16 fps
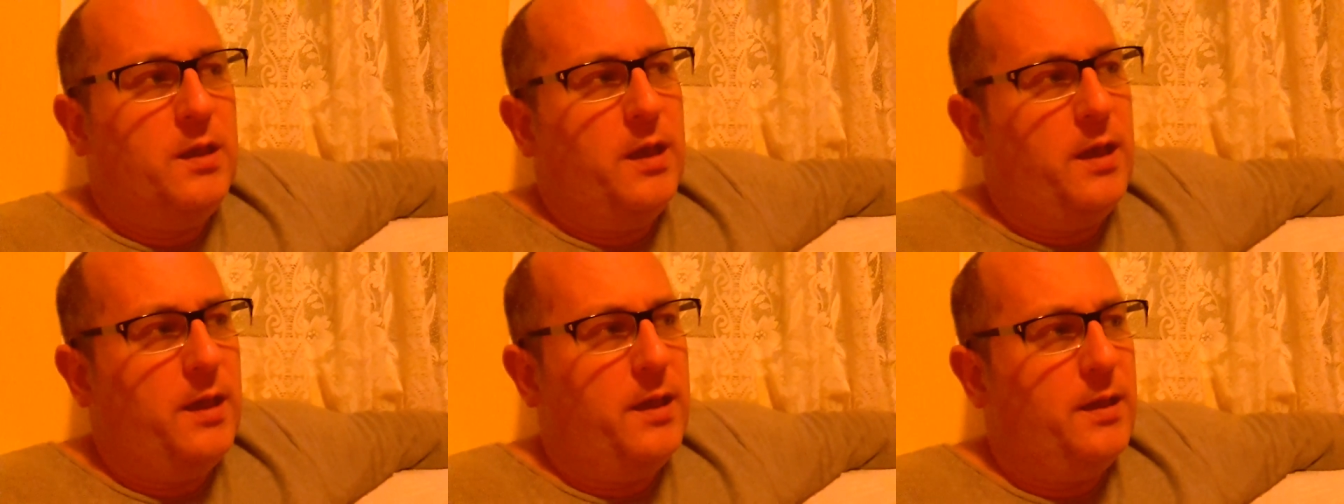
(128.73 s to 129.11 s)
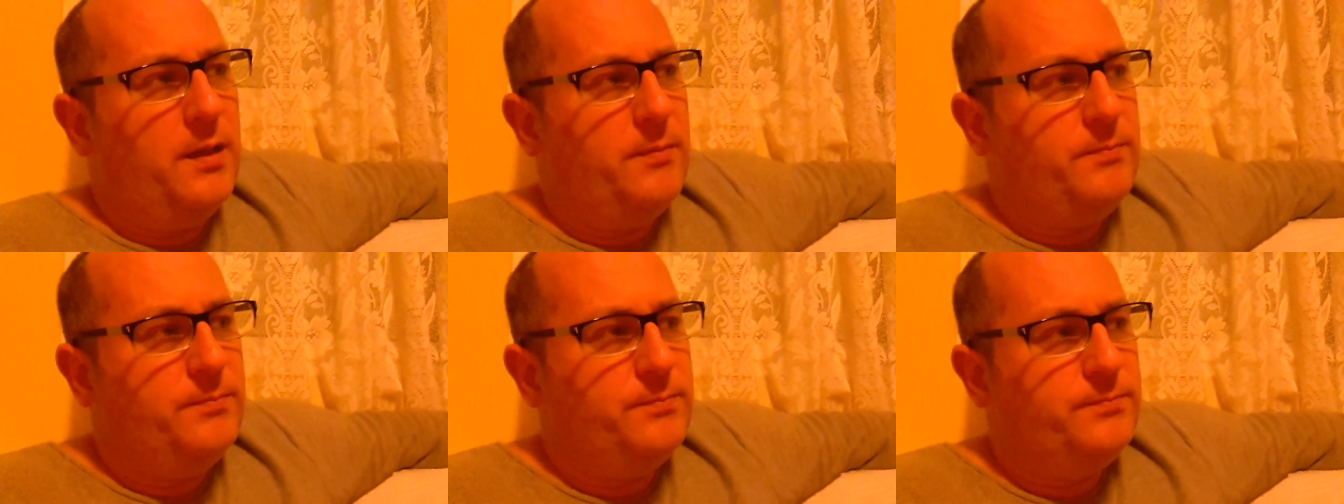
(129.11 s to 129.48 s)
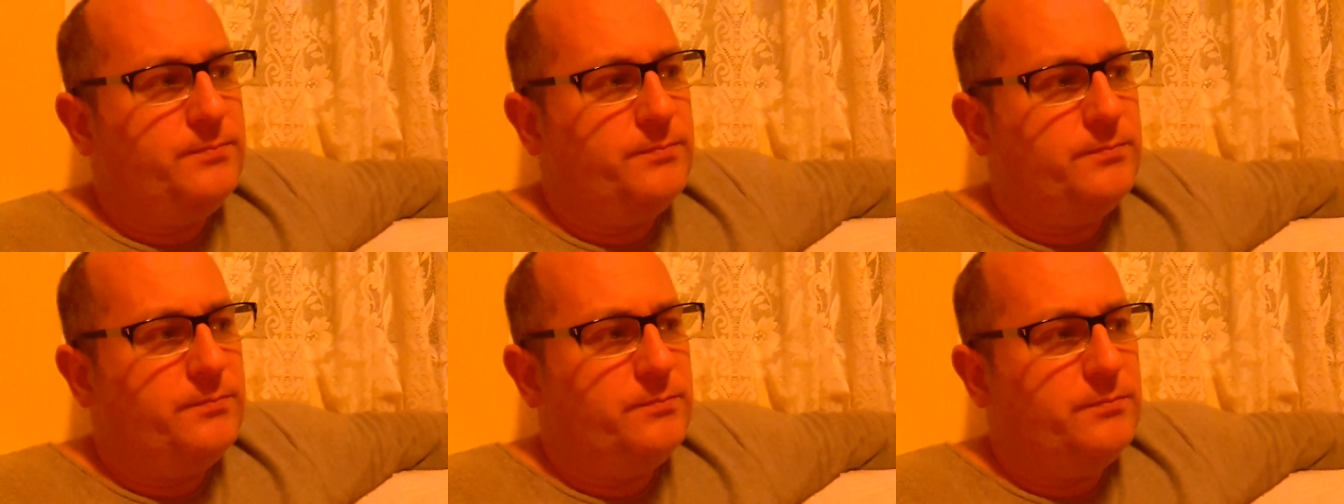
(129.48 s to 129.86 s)
Um,
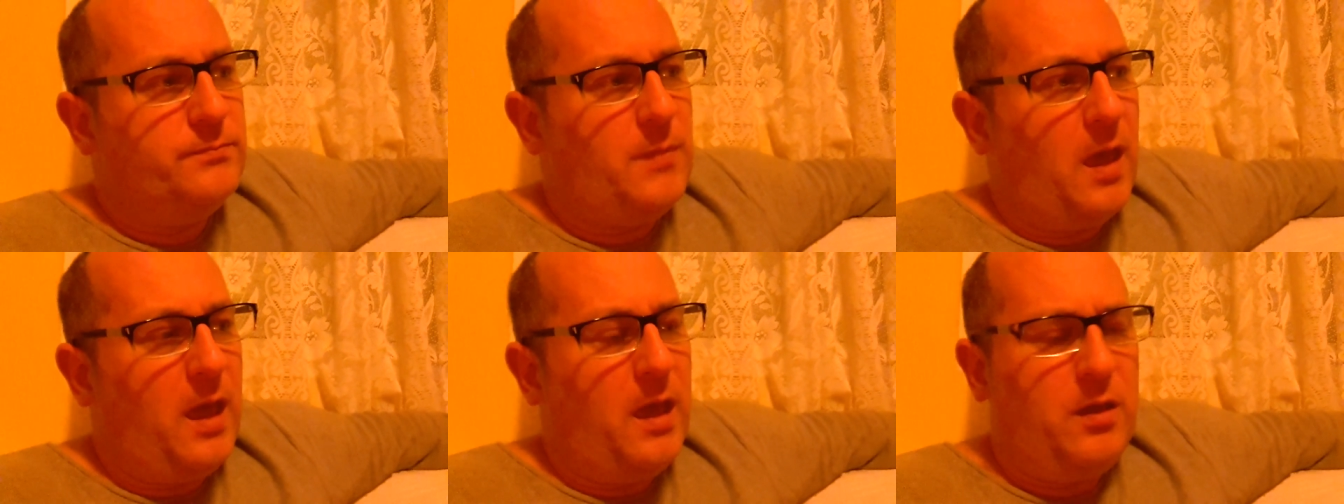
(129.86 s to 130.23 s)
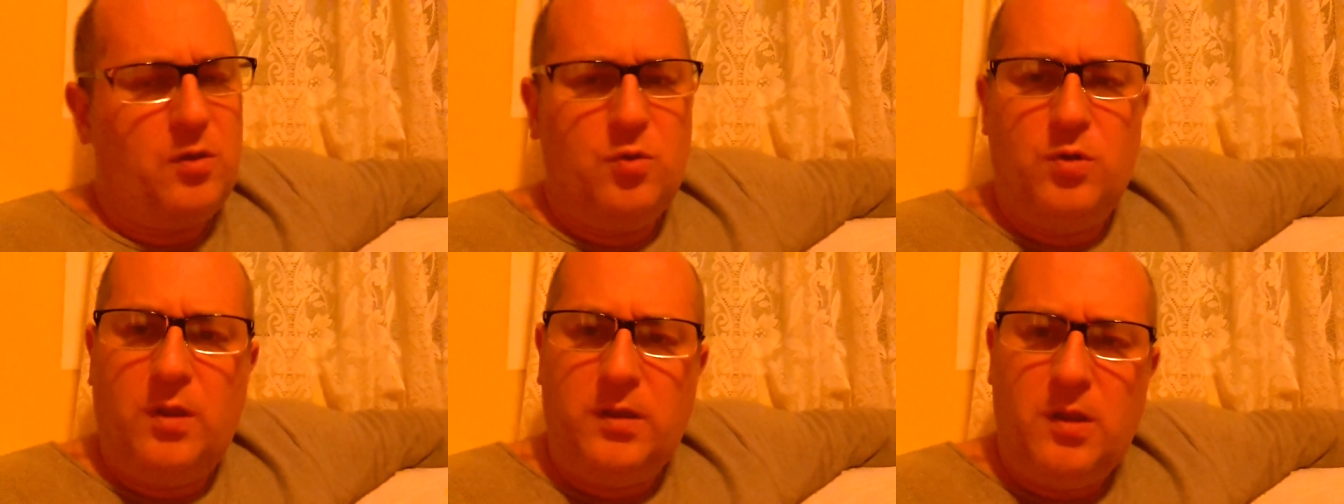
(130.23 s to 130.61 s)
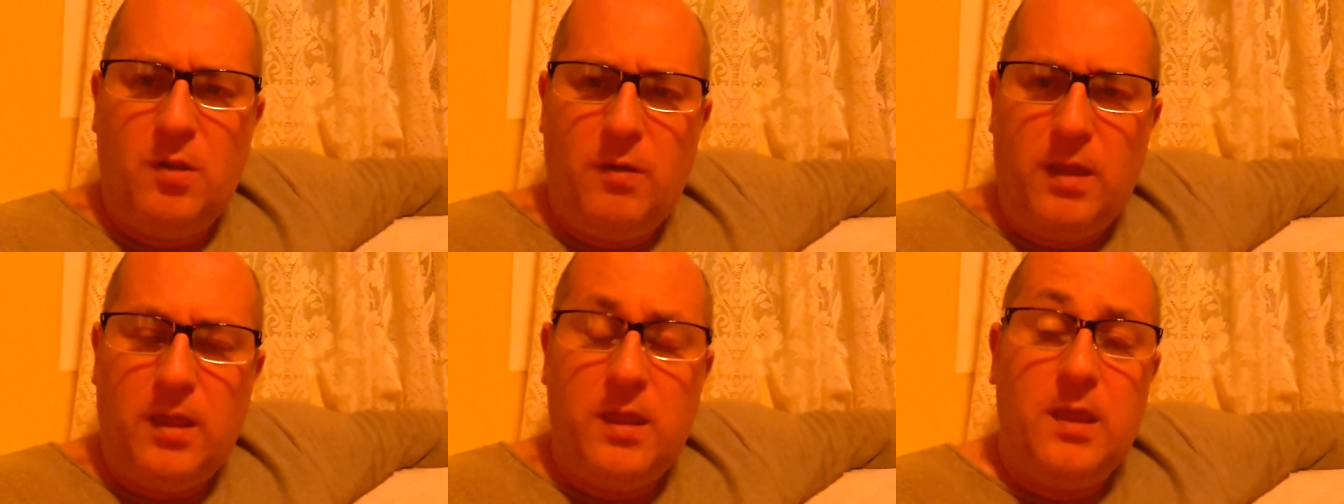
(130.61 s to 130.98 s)
how could I do
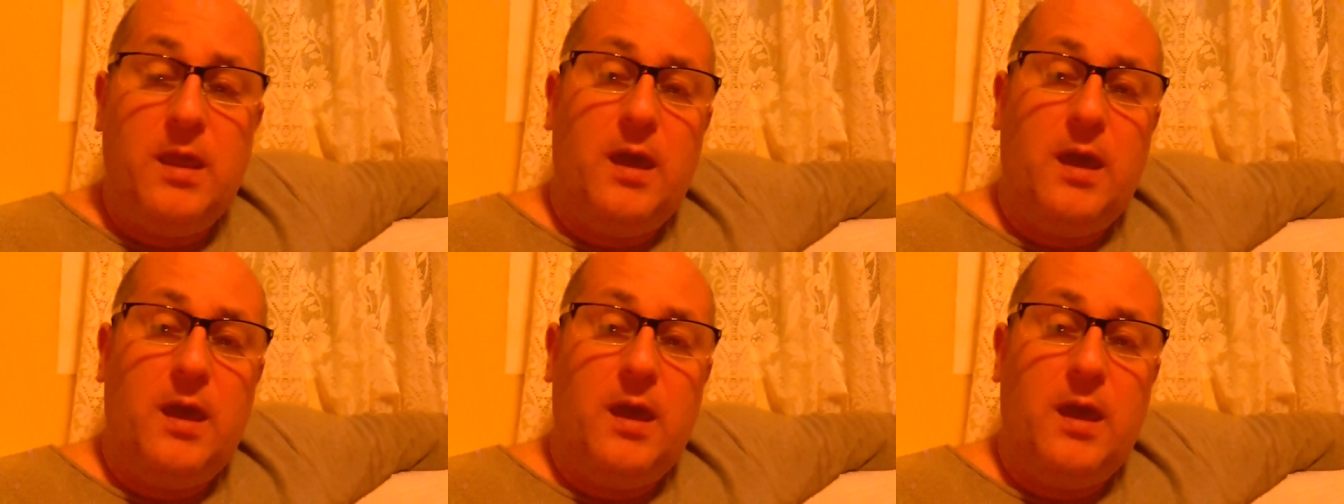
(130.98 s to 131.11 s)
it?